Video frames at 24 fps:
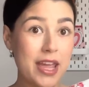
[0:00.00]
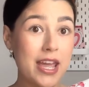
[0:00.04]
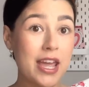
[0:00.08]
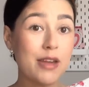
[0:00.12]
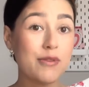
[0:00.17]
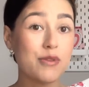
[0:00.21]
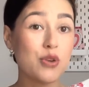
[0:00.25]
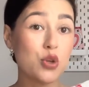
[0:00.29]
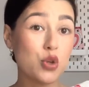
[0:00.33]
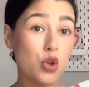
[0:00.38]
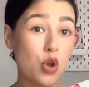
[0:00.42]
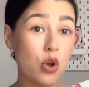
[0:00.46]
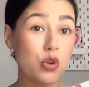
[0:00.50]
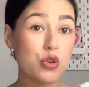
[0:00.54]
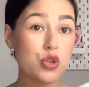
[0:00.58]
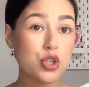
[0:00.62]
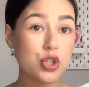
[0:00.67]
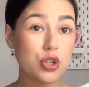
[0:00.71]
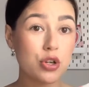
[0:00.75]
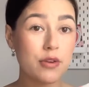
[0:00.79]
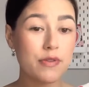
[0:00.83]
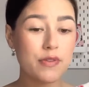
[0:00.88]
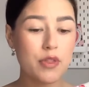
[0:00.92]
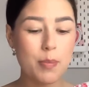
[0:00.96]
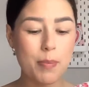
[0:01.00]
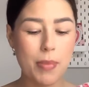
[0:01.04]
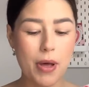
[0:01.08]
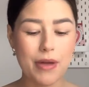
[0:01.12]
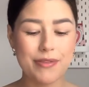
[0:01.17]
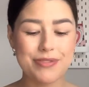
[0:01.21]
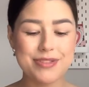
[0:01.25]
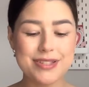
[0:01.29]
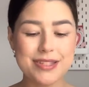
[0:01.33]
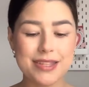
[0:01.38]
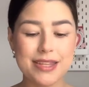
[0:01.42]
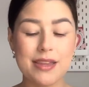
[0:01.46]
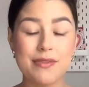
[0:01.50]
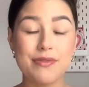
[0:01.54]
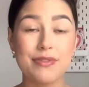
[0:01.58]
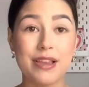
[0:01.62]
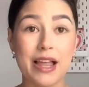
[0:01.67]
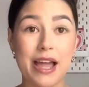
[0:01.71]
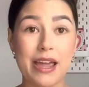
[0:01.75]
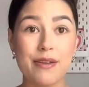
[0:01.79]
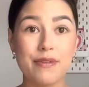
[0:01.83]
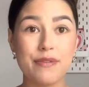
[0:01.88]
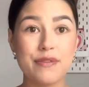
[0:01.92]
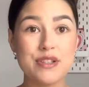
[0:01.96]
If you're not sure if the puff sleeve
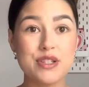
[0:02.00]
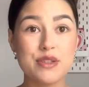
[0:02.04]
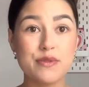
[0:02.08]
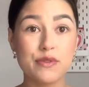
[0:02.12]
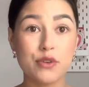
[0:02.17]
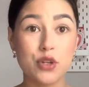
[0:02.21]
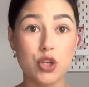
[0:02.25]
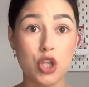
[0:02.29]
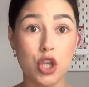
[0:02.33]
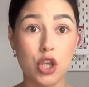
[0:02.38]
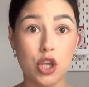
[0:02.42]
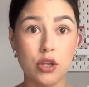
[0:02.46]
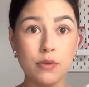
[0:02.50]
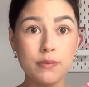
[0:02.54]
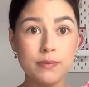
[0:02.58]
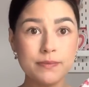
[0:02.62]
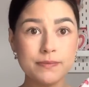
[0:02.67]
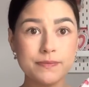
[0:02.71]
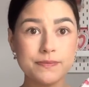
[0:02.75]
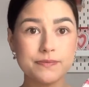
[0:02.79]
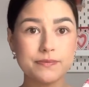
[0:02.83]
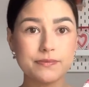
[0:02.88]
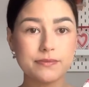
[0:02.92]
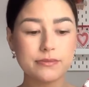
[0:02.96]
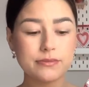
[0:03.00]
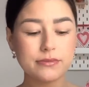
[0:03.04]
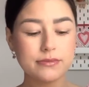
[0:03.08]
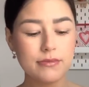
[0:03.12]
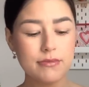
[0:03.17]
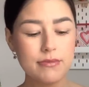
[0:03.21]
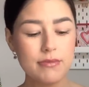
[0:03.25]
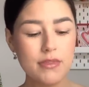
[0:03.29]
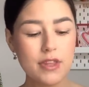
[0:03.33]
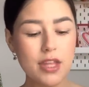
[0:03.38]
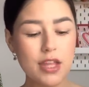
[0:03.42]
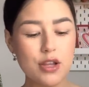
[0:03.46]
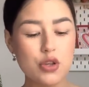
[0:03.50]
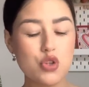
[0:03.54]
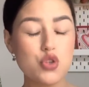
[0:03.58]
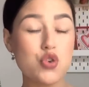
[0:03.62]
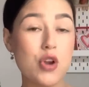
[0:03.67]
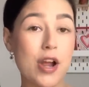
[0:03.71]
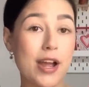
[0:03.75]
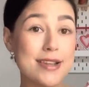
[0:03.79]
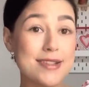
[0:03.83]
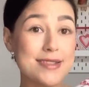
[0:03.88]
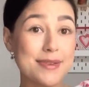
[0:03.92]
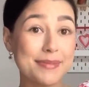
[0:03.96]
life is for you,
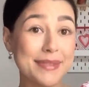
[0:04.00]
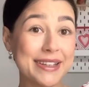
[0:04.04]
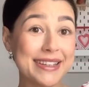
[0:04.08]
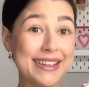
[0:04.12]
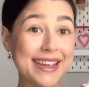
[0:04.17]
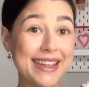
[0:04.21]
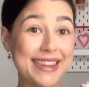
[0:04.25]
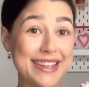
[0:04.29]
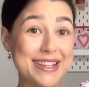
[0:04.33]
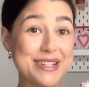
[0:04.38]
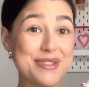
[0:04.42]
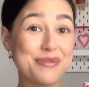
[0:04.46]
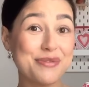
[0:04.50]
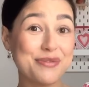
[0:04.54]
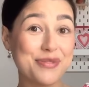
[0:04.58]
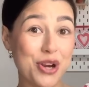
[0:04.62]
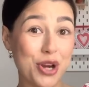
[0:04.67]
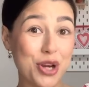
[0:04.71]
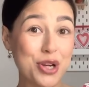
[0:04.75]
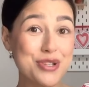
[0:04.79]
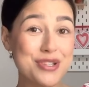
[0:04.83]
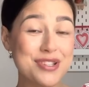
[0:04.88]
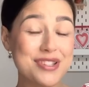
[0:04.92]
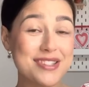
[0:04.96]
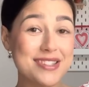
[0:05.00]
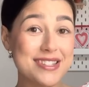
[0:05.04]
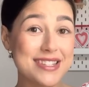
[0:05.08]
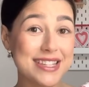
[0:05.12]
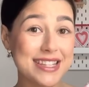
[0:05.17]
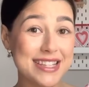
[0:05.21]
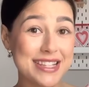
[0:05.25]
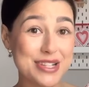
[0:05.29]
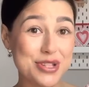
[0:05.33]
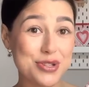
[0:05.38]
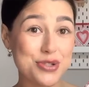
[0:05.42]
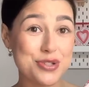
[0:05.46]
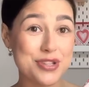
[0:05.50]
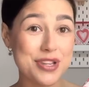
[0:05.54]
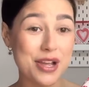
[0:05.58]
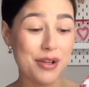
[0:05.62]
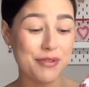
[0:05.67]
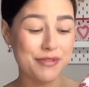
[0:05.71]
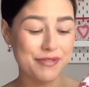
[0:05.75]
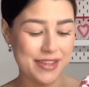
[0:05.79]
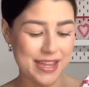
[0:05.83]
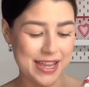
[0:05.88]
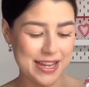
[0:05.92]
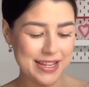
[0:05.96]
try something like this first to ease
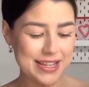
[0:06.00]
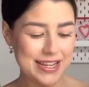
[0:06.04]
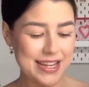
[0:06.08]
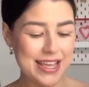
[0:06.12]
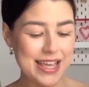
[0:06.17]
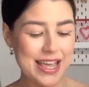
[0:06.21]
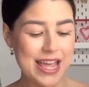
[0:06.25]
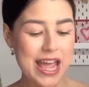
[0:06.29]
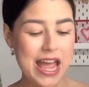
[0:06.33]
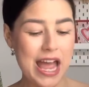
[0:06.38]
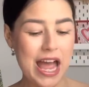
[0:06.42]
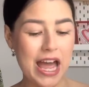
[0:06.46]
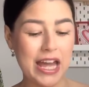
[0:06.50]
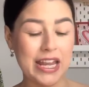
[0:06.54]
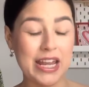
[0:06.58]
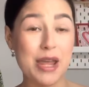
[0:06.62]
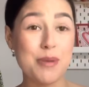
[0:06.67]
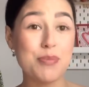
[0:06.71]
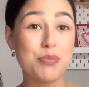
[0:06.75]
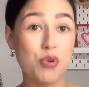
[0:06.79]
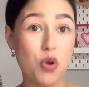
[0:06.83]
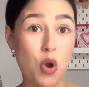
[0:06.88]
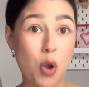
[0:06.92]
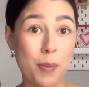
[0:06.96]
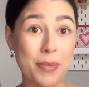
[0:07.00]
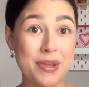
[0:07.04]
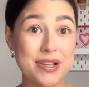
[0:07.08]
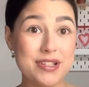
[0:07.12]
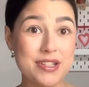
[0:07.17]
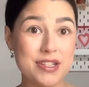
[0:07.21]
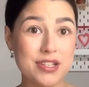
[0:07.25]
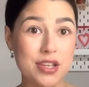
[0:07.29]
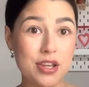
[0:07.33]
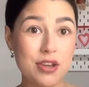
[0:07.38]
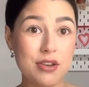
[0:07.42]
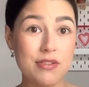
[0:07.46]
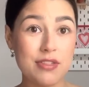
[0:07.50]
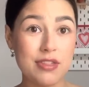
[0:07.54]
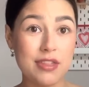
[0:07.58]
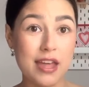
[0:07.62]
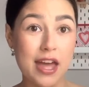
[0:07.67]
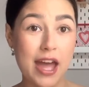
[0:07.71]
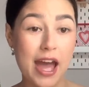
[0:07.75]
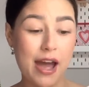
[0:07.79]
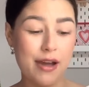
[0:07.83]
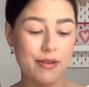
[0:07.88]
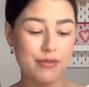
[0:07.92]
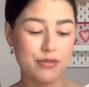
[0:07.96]
yourself in. And I promise you
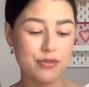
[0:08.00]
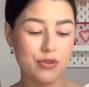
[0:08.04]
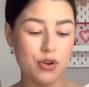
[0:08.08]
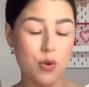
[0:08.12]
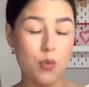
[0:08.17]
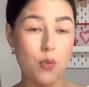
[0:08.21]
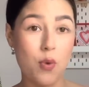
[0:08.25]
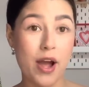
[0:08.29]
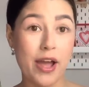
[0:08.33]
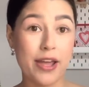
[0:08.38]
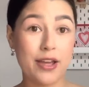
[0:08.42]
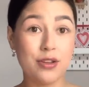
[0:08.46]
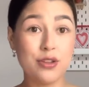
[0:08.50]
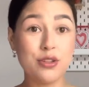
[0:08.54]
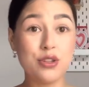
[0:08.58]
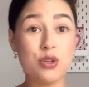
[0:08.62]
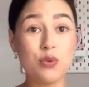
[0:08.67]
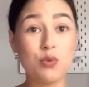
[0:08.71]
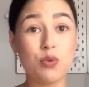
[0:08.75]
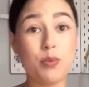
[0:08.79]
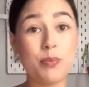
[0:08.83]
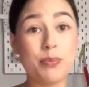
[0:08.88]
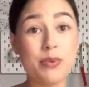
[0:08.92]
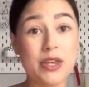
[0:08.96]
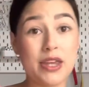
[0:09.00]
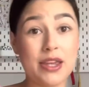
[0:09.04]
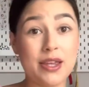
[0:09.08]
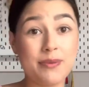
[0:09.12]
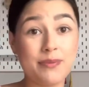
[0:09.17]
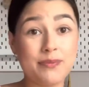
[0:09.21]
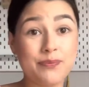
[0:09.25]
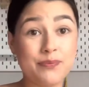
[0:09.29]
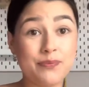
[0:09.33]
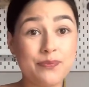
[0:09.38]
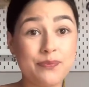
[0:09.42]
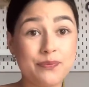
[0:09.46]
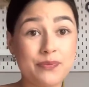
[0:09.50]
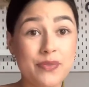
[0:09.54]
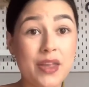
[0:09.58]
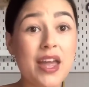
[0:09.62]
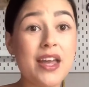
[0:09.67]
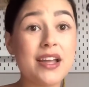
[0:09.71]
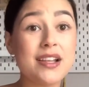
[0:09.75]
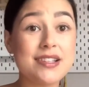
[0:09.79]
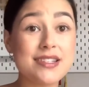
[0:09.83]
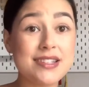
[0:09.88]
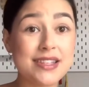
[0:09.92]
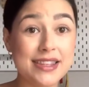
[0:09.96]
that after a while you will be
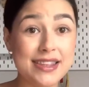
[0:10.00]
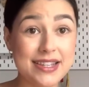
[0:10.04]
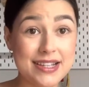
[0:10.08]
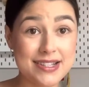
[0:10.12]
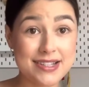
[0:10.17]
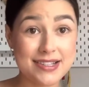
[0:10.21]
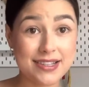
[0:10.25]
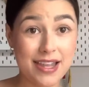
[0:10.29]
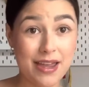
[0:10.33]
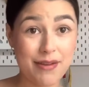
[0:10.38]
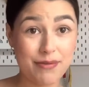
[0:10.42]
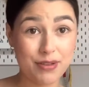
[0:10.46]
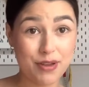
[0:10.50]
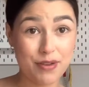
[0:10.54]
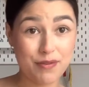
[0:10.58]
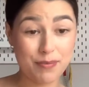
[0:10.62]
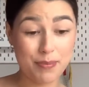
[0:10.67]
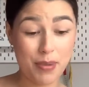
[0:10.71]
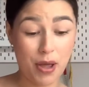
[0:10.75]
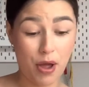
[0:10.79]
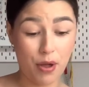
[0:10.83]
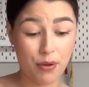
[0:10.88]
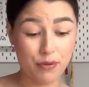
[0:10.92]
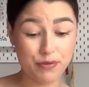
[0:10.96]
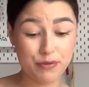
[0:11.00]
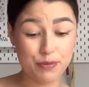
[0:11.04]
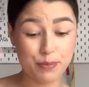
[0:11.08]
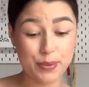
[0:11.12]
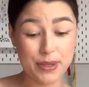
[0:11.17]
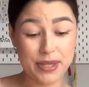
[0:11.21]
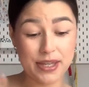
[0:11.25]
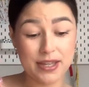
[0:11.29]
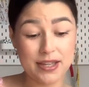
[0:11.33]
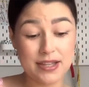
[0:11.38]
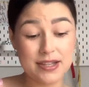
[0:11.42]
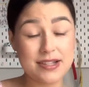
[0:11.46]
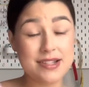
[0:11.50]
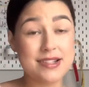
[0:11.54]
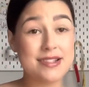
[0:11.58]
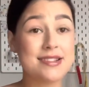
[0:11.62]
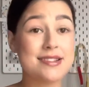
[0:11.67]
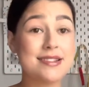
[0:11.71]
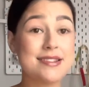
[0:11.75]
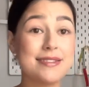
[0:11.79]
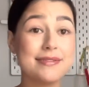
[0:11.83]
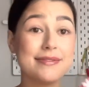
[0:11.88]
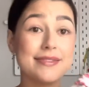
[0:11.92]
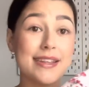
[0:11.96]
to this level of puff
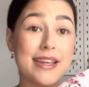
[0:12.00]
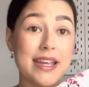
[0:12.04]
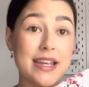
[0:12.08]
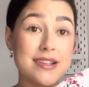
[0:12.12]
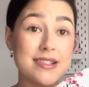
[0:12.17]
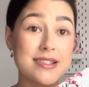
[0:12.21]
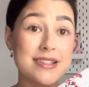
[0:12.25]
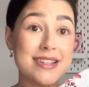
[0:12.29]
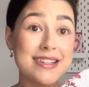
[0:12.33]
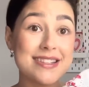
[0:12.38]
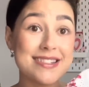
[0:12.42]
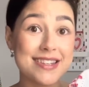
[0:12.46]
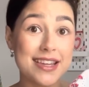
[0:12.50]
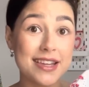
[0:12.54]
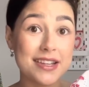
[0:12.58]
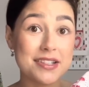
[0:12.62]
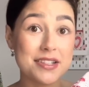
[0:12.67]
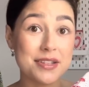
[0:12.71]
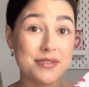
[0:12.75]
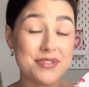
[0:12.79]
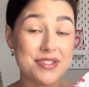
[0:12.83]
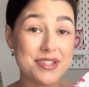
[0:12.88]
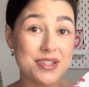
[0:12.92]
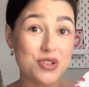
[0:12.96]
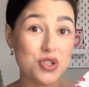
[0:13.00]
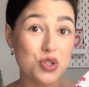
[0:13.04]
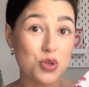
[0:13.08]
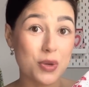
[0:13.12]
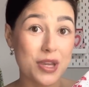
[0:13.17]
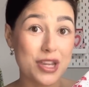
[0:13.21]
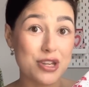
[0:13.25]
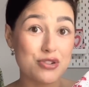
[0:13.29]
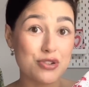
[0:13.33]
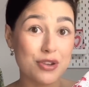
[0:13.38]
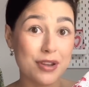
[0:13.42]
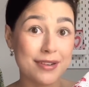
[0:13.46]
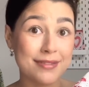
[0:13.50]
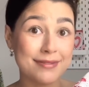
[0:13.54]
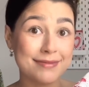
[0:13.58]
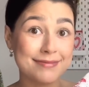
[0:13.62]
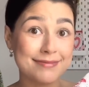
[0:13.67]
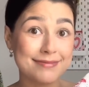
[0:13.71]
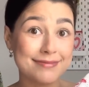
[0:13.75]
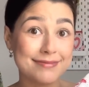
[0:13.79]
because it's an addictive situation.